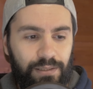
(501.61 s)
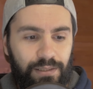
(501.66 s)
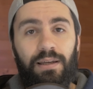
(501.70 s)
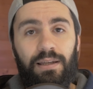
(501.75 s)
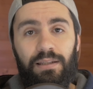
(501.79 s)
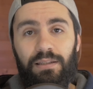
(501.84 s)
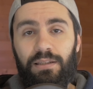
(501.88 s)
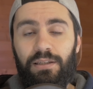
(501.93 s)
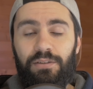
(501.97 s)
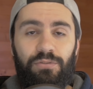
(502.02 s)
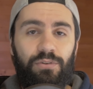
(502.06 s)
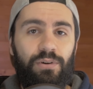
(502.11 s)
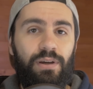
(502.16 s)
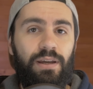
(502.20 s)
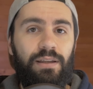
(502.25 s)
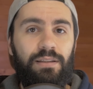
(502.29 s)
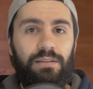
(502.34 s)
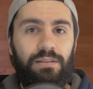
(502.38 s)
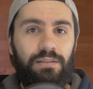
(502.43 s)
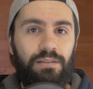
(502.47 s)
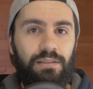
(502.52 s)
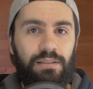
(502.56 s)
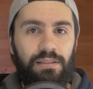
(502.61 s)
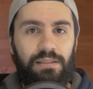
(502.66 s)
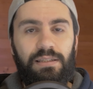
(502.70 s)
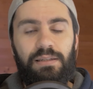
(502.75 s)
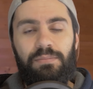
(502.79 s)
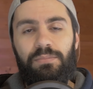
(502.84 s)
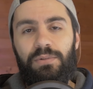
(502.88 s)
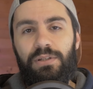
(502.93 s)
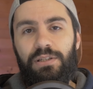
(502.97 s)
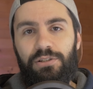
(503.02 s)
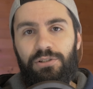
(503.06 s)
And if you had the
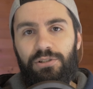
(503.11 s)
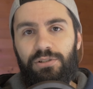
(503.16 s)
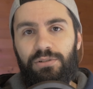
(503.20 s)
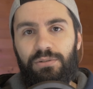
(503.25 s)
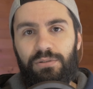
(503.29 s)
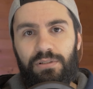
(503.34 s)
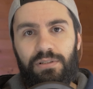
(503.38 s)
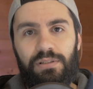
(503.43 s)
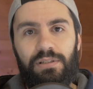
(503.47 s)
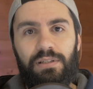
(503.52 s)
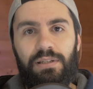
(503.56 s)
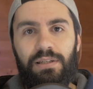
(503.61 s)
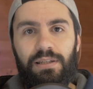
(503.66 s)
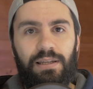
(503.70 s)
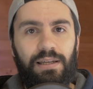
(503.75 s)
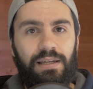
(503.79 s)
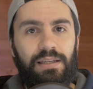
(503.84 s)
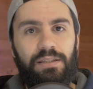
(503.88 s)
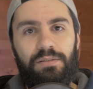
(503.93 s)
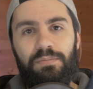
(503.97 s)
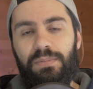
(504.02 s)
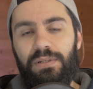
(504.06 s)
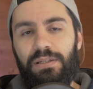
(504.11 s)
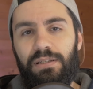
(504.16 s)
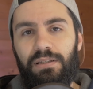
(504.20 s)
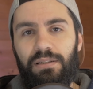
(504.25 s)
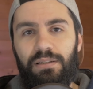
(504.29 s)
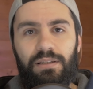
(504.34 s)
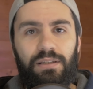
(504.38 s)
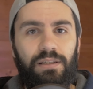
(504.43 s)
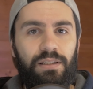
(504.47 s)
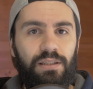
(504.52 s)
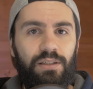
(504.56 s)
same issues as
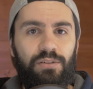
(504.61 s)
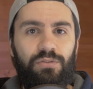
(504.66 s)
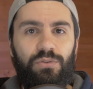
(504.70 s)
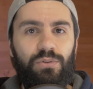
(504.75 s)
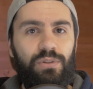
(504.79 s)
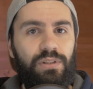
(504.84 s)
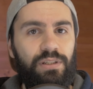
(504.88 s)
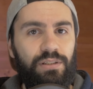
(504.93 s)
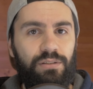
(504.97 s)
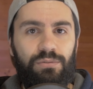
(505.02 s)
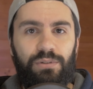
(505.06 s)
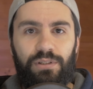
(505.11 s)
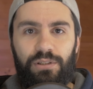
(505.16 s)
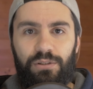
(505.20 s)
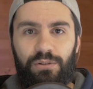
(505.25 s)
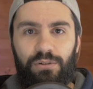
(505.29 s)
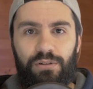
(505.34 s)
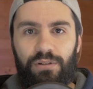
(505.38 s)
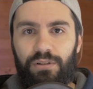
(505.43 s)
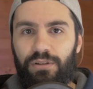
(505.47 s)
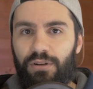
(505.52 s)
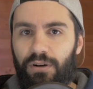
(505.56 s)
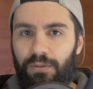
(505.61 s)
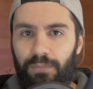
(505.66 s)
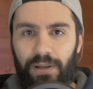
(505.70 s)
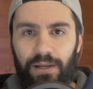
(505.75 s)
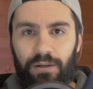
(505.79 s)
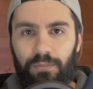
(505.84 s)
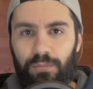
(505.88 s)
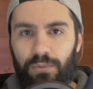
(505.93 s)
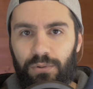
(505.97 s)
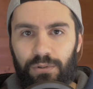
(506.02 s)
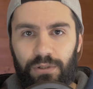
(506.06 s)
me, if you did return your
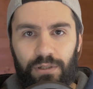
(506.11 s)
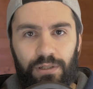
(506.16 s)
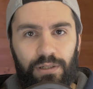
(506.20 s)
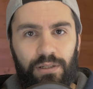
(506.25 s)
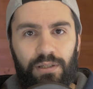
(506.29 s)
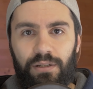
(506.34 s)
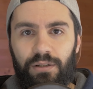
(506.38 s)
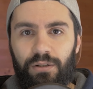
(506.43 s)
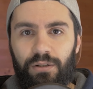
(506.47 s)
MacBook